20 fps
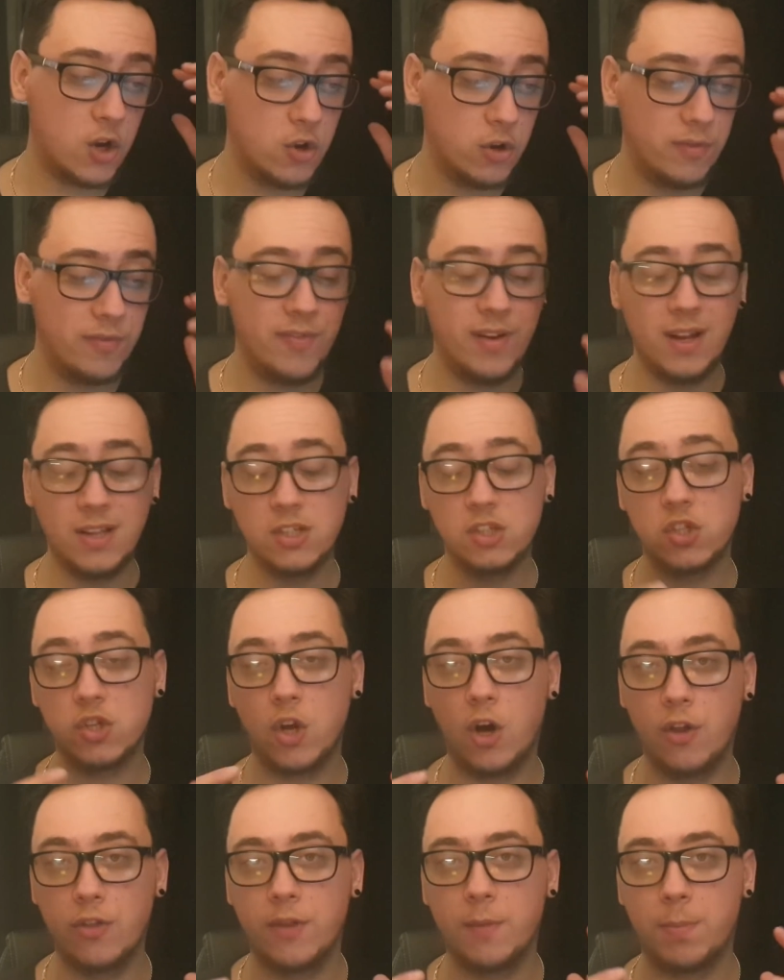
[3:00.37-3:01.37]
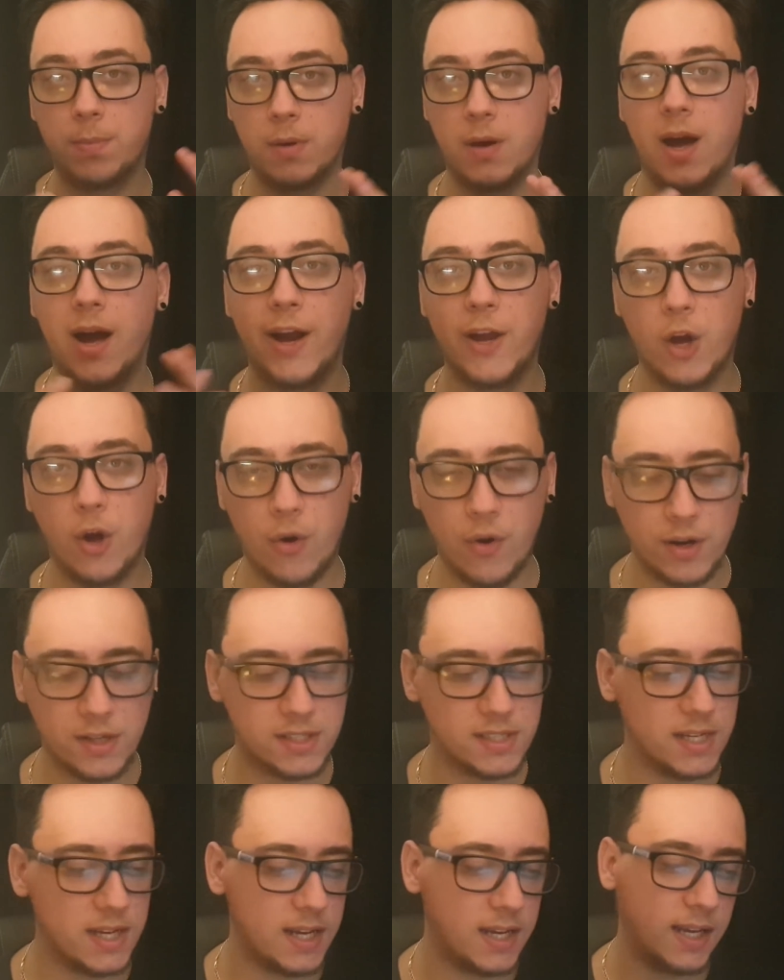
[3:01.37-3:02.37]
good villain's not the
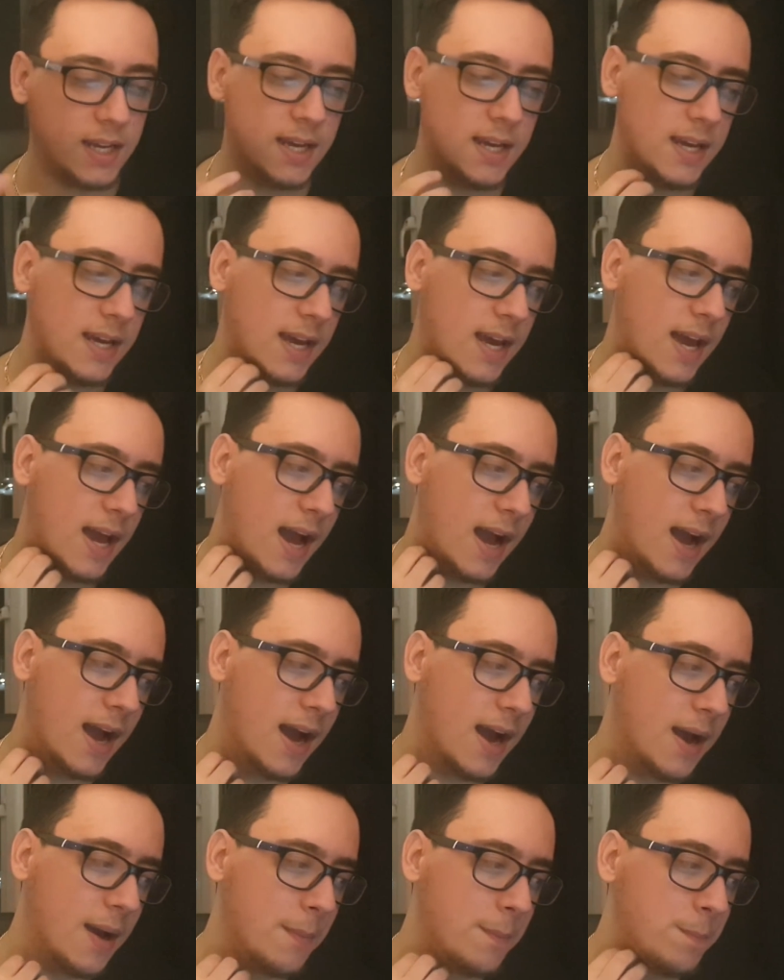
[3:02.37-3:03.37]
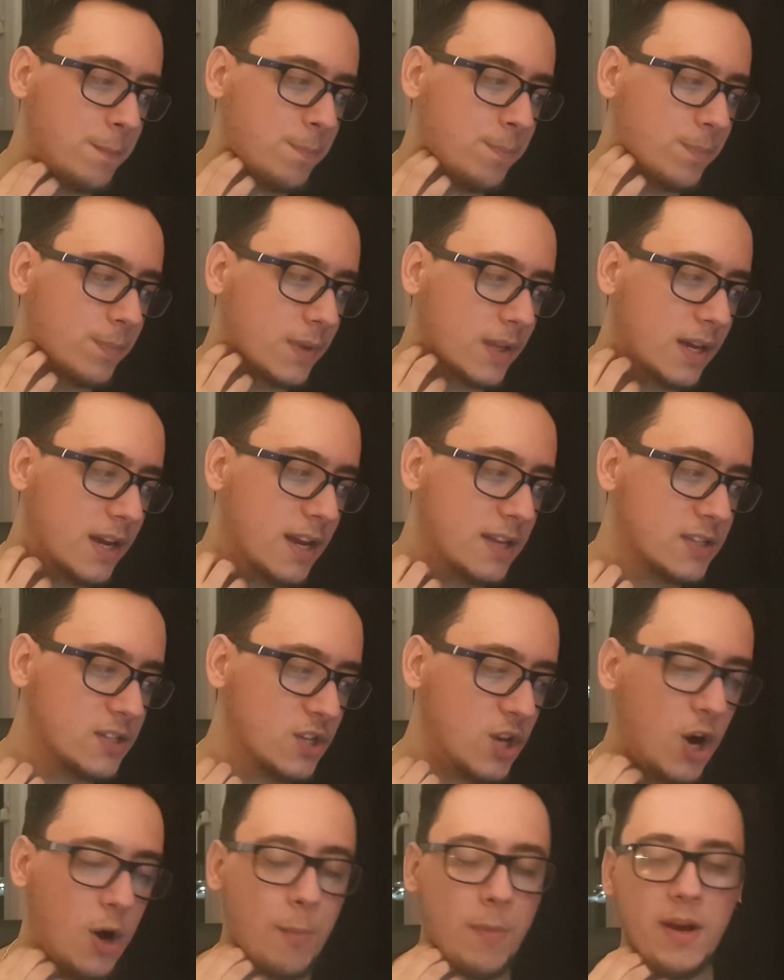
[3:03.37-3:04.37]
priority. It's
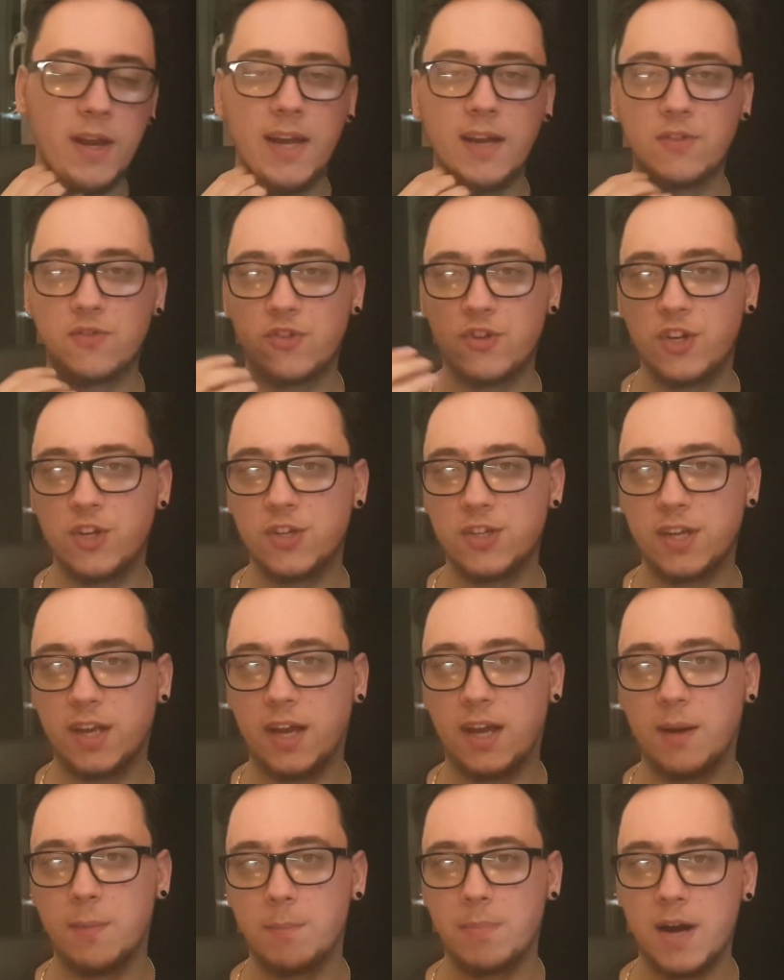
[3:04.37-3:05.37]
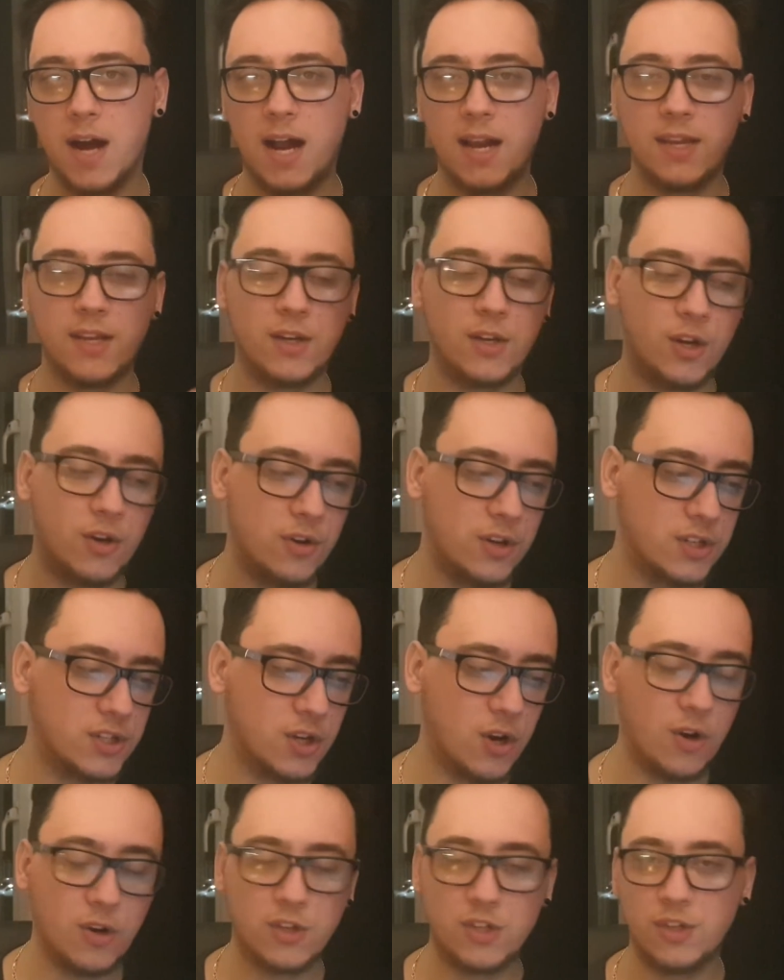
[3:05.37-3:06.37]
normally introducing a companion or a
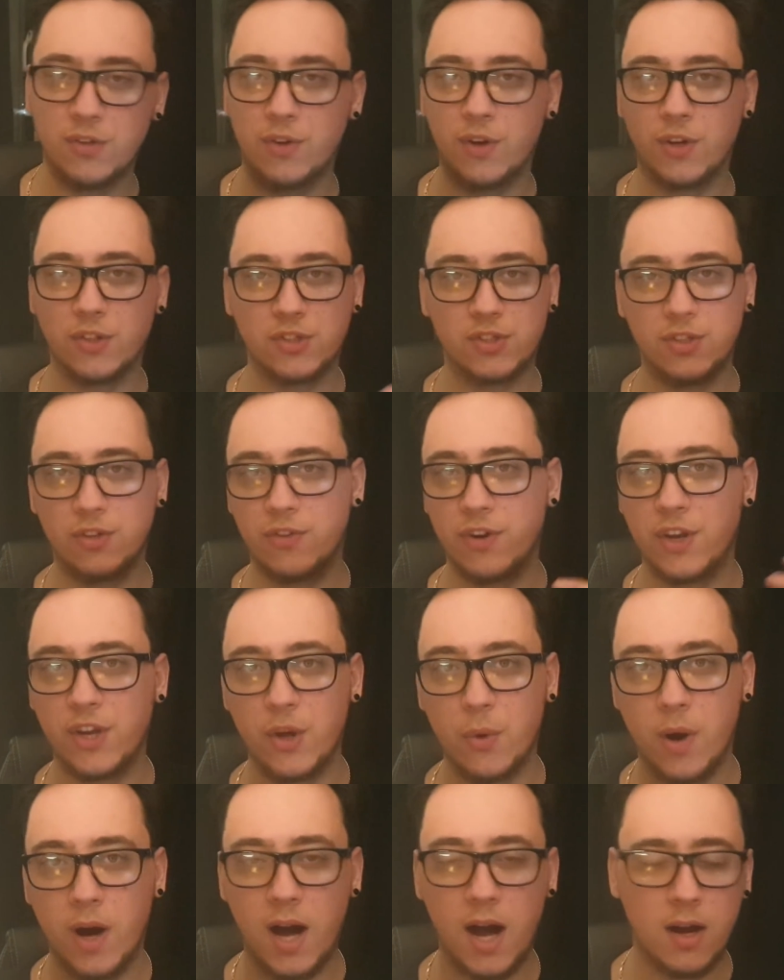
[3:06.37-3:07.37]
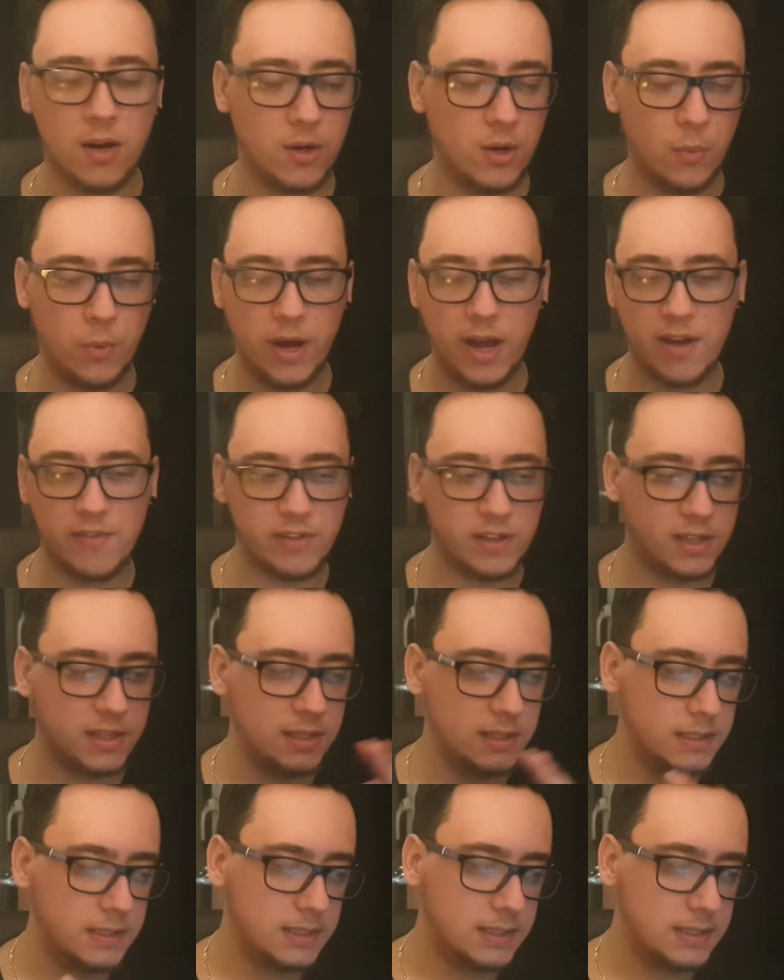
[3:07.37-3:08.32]
doctor or a new arc or whatever.